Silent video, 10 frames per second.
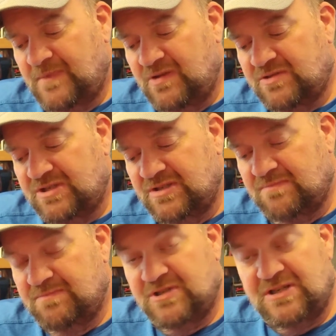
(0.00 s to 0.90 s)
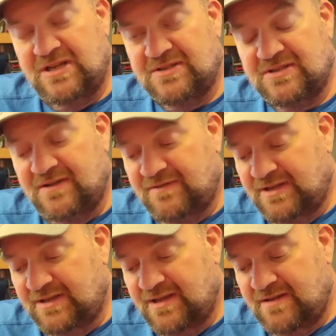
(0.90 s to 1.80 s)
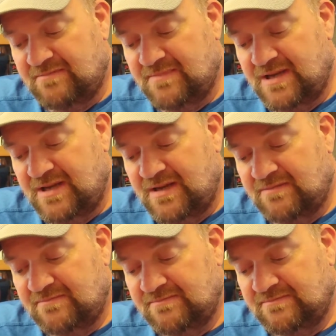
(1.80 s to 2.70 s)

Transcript: You know, she does stuff like that.